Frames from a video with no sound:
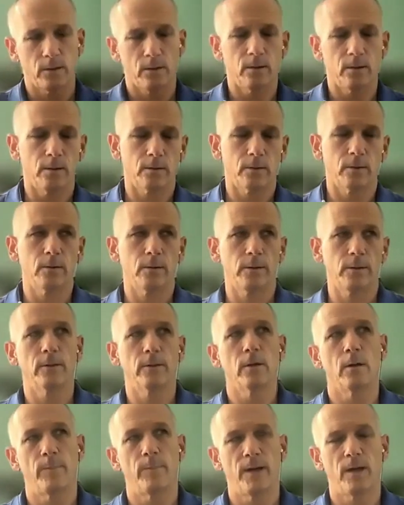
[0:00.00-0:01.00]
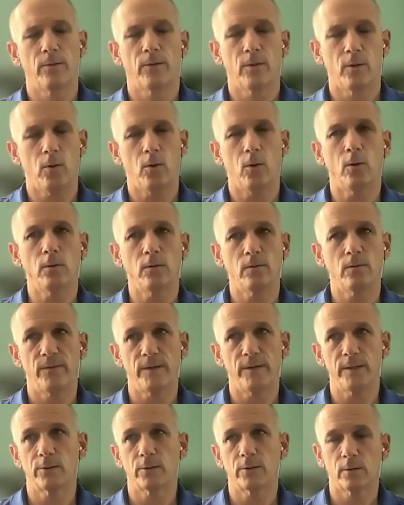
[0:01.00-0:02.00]
a little earlier about the hold
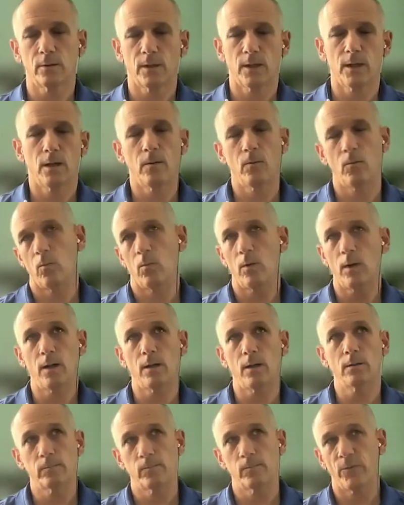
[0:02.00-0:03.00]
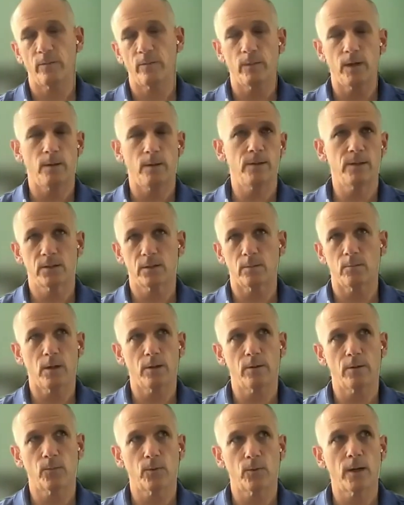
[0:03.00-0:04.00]
feature. Now, while there may be some
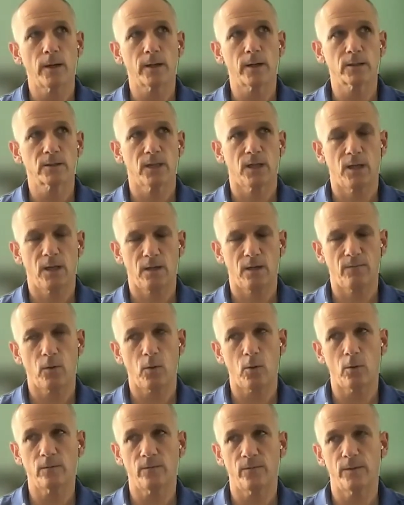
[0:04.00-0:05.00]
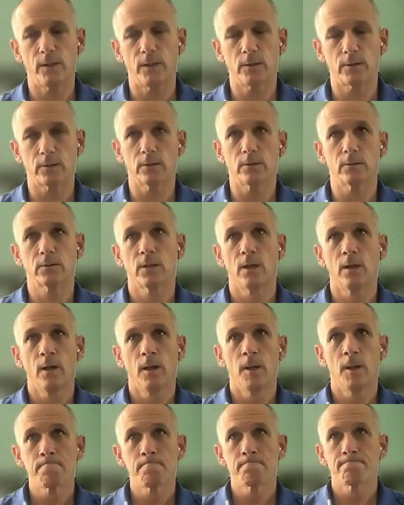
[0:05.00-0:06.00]
other products that have hold features,
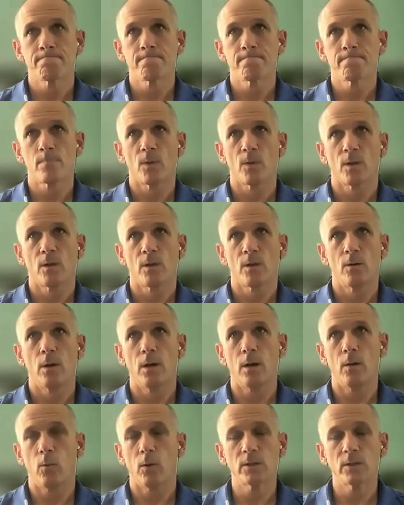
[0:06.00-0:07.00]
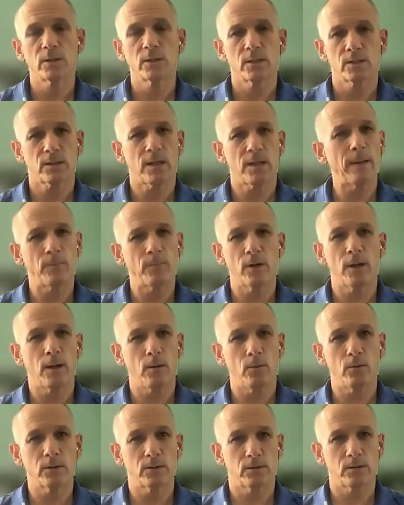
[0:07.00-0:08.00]
wasn't it Sleipner
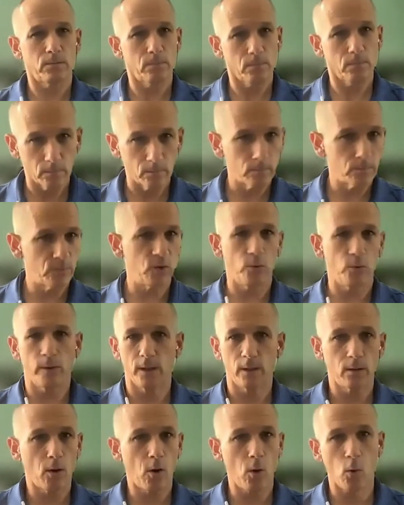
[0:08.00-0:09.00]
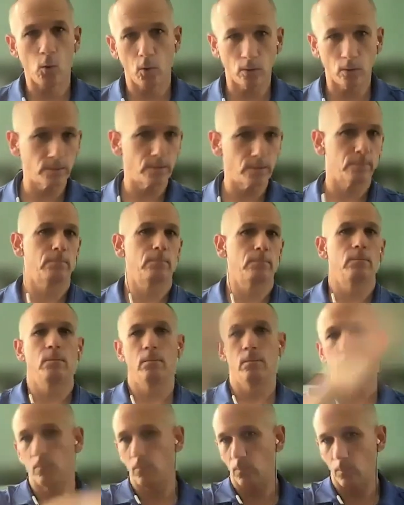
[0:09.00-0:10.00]
that was doing hold
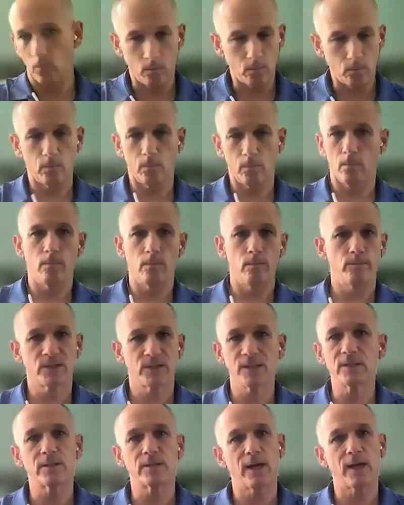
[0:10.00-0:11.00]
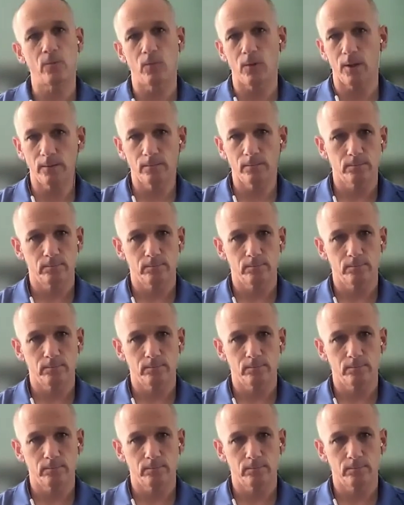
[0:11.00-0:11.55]
since day one?